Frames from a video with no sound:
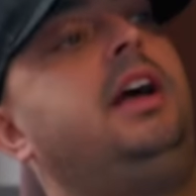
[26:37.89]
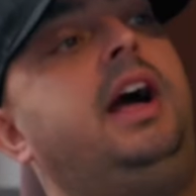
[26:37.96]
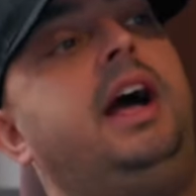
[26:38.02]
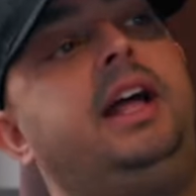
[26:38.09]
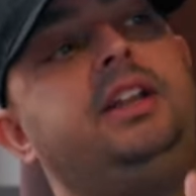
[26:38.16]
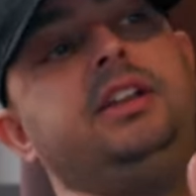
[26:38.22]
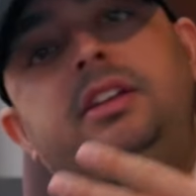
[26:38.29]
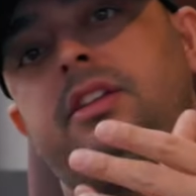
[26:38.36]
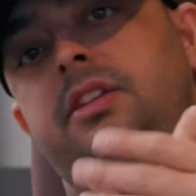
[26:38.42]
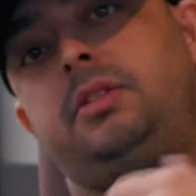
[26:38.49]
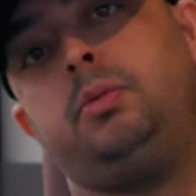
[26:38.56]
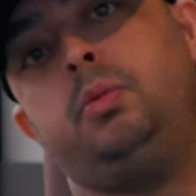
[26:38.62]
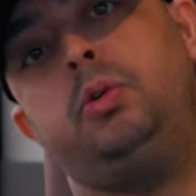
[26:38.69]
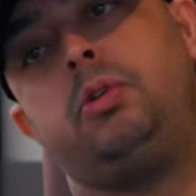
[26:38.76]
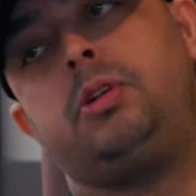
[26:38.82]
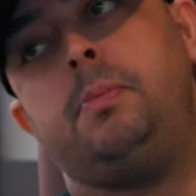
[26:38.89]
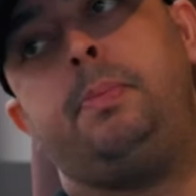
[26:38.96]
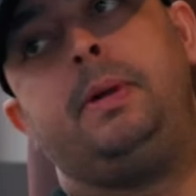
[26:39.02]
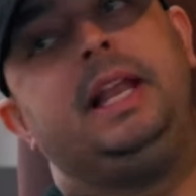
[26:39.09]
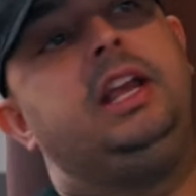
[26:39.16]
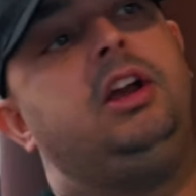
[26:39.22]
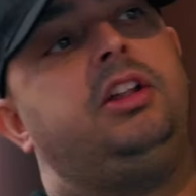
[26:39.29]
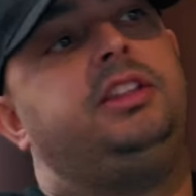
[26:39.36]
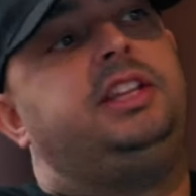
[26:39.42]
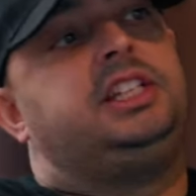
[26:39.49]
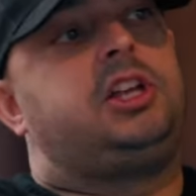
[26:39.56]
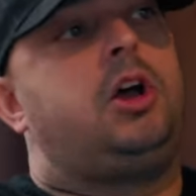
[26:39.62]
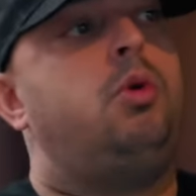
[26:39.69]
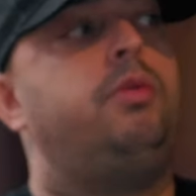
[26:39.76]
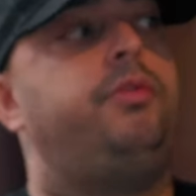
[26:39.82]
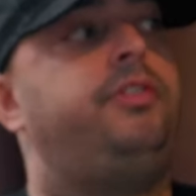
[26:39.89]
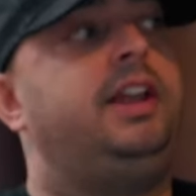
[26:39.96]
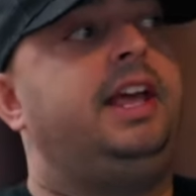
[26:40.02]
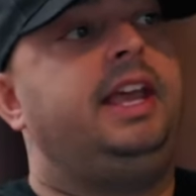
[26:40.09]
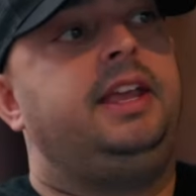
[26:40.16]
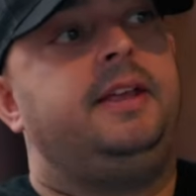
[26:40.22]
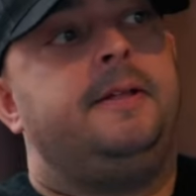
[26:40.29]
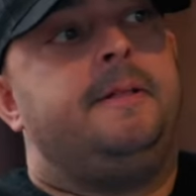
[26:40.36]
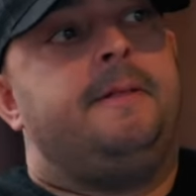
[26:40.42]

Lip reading: And we'll complete on this, hopefully.